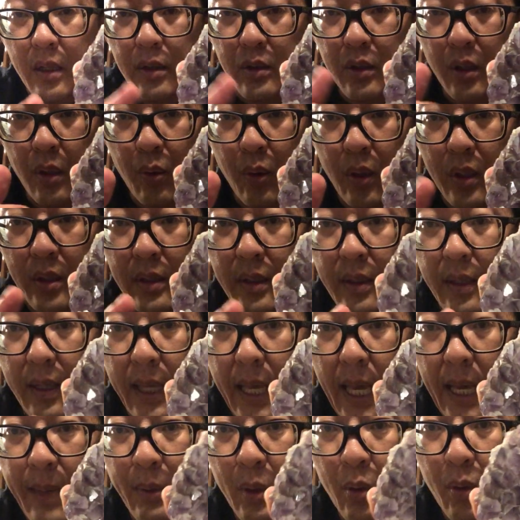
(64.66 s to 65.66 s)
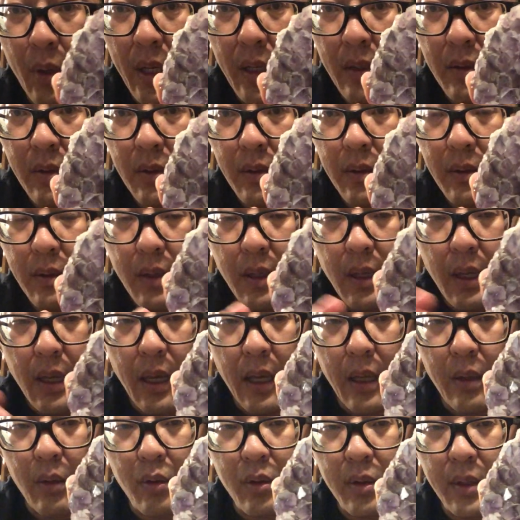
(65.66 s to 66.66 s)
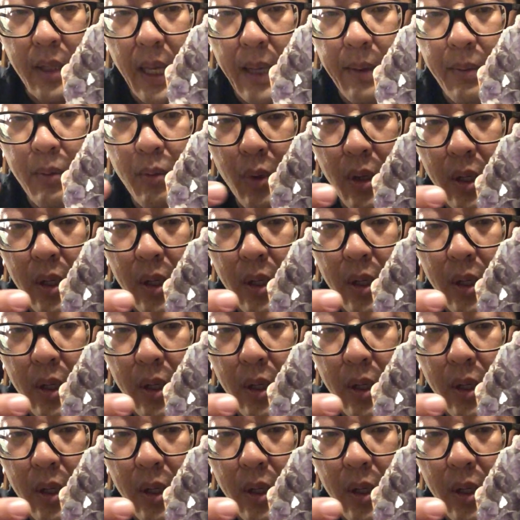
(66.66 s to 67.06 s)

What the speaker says: generates gamma rays, and those gamma